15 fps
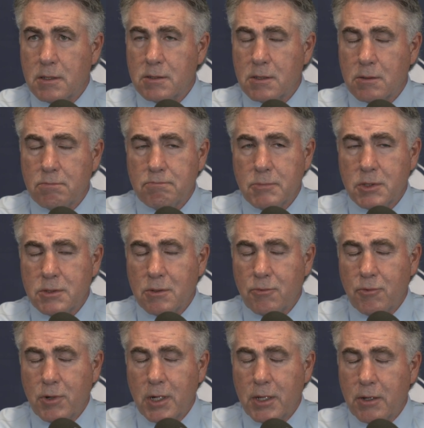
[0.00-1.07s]
He's a, he's a
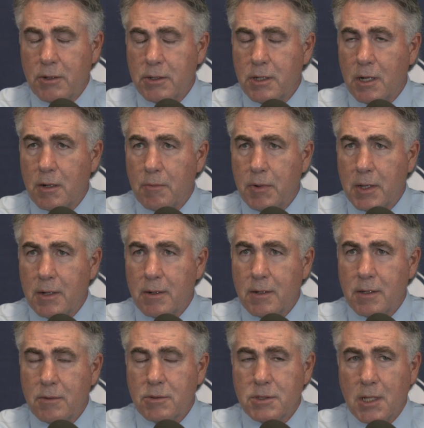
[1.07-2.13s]
really good young player.
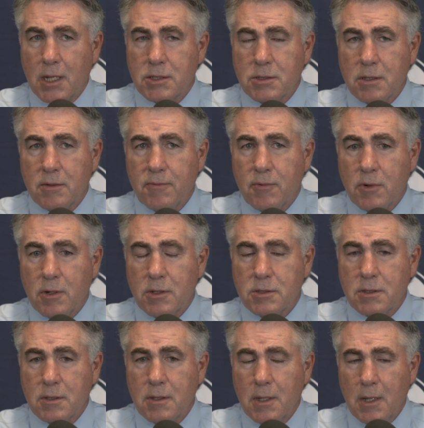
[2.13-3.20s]
He was excellent for
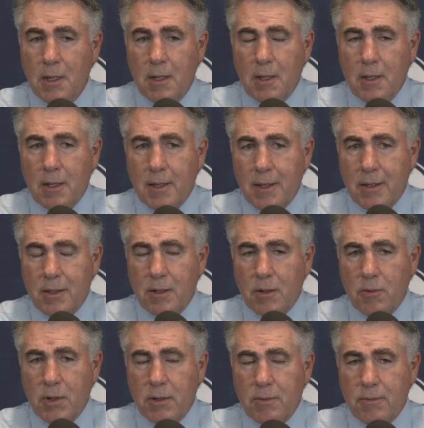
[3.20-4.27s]
us, and uh, you know
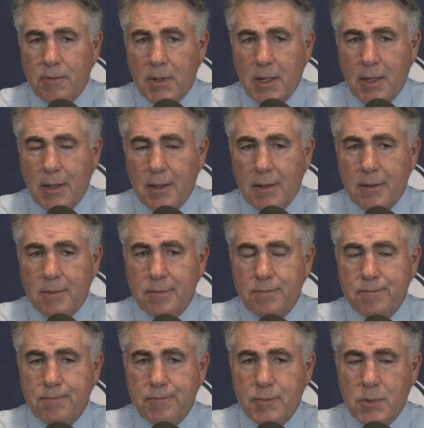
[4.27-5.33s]
we've uh,
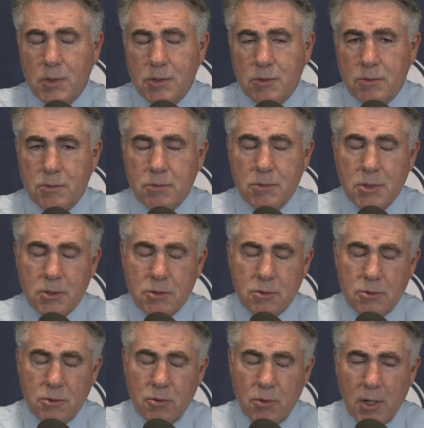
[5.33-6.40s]
this this
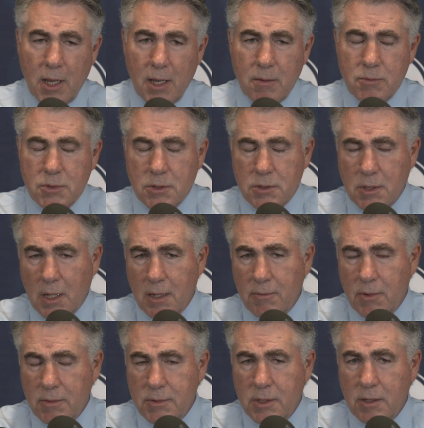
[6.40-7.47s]
two games is kind of
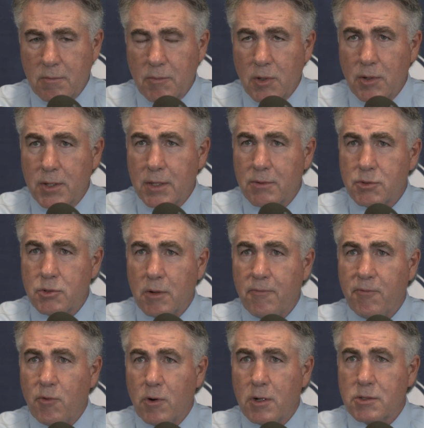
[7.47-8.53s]
a team building
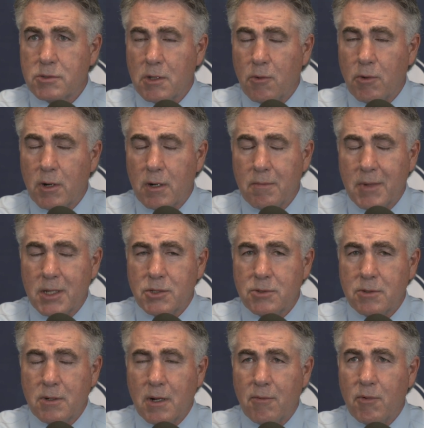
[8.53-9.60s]
trip for us. So I wanted to make
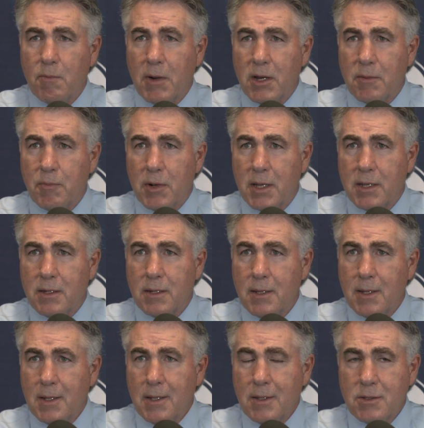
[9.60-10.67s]
sure everybody played.
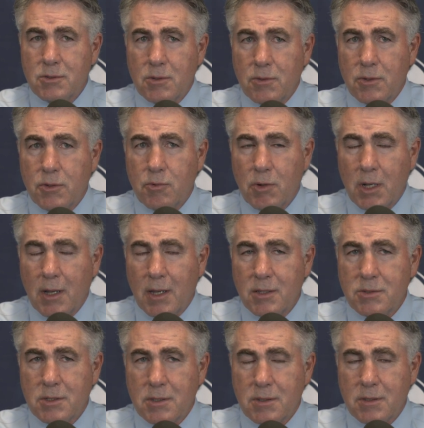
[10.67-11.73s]
So the three
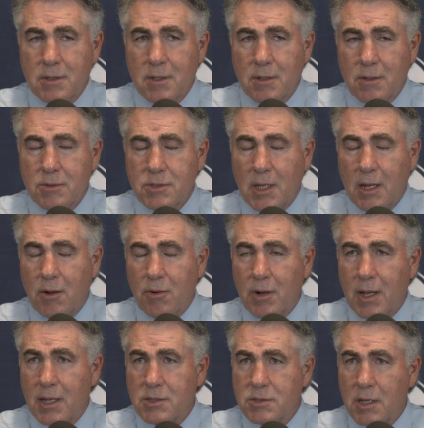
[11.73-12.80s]
guys that uh, sat out
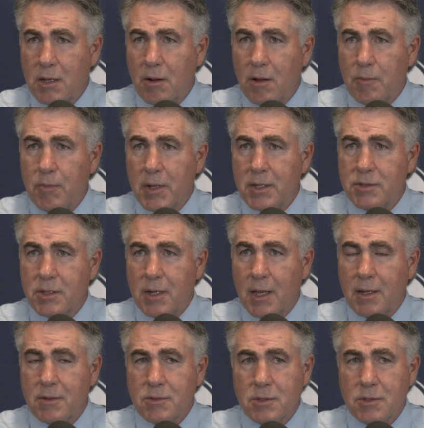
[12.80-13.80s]
last night all played tonight.